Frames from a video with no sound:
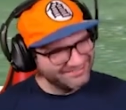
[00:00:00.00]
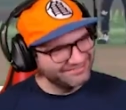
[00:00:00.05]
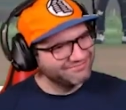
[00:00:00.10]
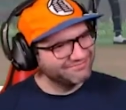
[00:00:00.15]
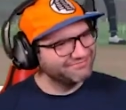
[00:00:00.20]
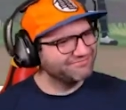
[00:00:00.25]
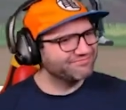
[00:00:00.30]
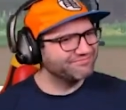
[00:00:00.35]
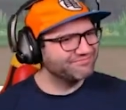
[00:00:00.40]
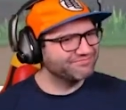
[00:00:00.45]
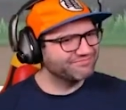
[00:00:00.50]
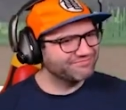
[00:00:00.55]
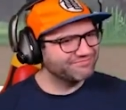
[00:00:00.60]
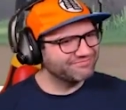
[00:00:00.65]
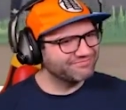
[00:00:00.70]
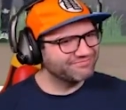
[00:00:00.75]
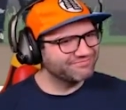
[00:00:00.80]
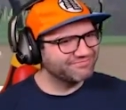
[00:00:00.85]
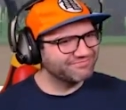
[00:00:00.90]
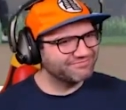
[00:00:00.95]

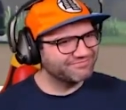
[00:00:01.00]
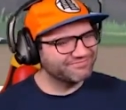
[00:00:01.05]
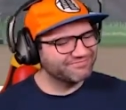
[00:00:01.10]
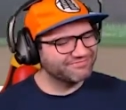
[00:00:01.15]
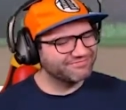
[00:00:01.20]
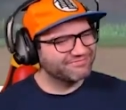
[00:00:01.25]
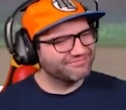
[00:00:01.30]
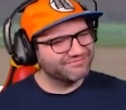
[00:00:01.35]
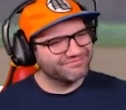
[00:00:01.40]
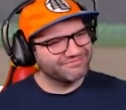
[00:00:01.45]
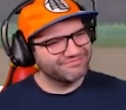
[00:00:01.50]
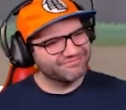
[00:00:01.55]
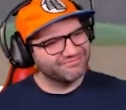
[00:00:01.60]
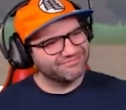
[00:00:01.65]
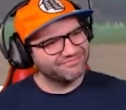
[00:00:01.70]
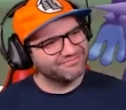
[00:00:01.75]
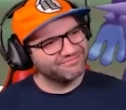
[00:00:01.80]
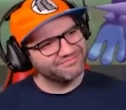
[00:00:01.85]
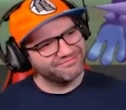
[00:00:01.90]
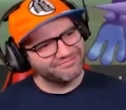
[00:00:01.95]

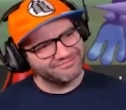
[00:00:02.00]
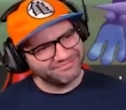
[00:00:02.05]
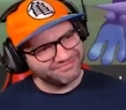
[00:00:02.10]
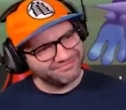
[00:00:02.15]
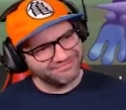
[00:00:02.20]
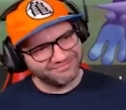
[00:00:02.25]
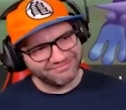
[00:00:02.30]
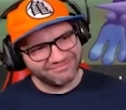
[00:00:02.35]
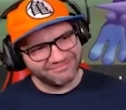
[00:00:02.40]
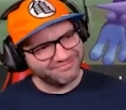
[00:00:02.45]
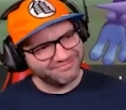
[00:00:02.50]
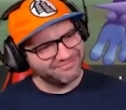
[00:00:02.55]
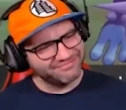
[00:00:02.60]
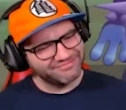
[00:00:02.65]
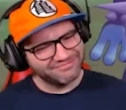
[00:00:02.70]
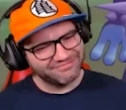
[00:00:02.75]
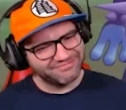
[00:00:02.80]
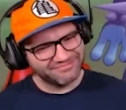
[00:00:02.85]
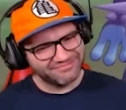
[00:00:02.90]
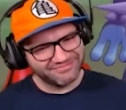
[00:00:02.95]

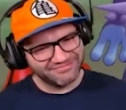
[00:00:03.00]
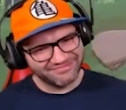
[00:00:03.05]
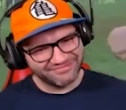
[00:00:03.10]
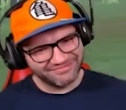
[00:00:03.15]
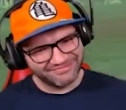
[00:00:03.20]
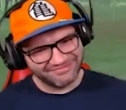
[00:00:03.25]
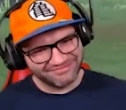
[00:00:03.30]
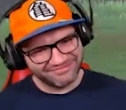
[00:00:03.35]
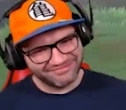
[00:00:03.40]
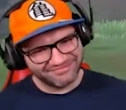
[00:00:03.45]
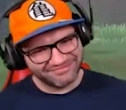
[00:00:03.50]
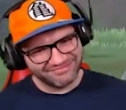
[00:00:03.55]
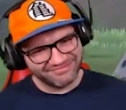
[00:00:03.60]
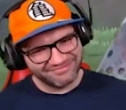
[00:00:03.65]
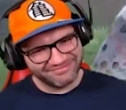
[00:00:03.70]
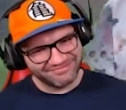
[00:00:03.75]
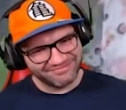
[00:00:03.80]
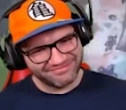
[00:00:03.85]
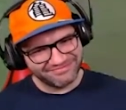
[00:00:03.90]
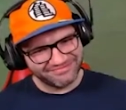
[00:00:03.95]

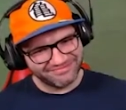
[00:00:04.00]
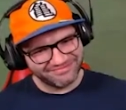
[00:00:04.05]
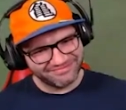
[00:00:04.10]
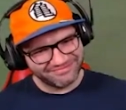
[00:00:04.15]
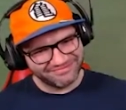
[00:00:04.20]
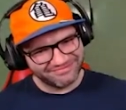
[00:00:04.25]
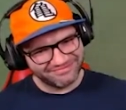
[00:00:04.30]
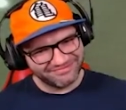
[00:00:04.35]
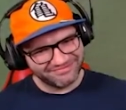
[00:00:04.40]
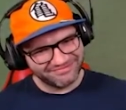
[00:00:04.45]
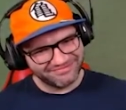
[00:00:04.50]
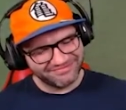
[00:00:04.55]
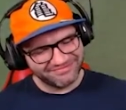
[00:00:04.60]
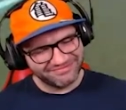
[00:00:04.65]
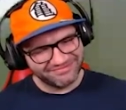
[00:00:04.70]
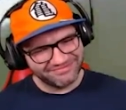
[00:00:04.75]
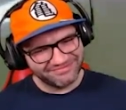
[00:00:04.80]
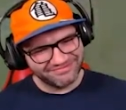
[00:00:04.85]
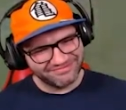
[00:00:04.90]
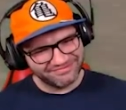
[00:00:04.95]

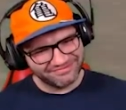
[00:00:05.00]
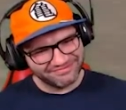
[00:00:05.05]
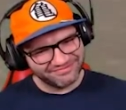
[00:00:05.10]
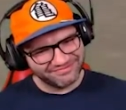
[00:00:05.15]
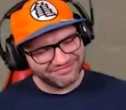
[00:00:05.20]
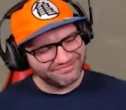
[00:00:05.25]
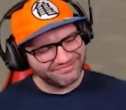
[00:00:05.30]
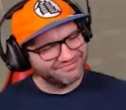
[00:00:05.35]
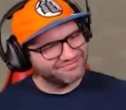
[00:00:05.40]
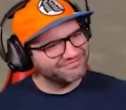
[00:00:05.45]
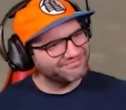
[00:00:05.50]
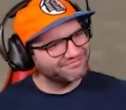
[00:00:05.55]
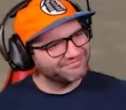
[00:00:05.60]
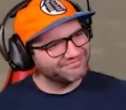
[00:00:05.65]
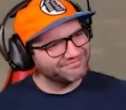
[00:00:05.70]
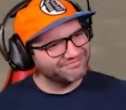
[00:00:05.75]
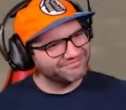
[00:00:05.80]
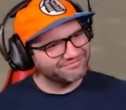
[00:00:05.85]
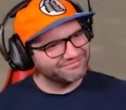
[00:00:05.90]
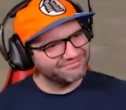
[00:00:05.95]

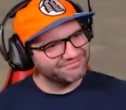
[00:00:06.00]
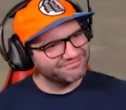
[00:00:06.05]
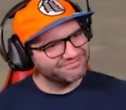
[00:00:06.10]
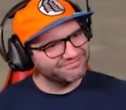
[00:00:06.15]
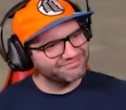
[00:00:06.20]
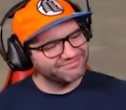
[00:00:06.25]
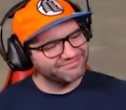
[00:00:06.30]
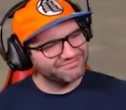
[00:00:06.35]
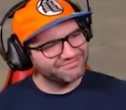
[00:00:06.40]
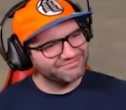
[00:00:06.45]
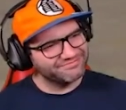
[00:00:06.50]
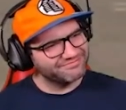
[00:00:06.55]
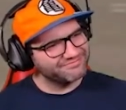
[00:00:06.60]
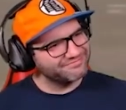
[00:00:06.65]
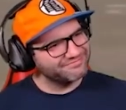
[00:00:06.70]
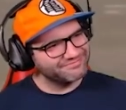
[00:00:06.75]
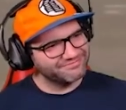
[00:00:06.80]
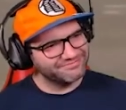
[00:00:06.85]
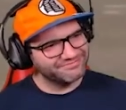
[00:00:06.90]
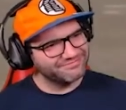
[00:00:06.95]

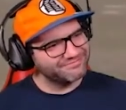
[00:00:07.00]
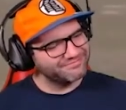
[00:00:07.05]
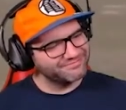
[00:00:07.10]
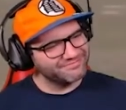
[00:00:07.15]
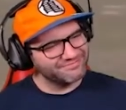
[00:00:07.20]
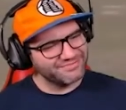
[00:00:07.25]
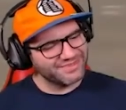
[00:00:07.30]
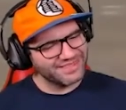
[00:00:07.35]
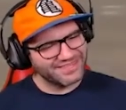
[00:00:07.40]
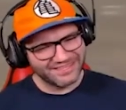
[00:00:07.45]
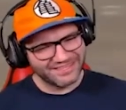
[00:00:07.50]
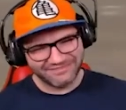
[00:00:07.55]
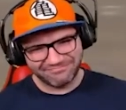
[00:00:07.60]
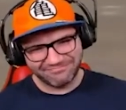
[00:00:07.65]
No one is speaking in this clip.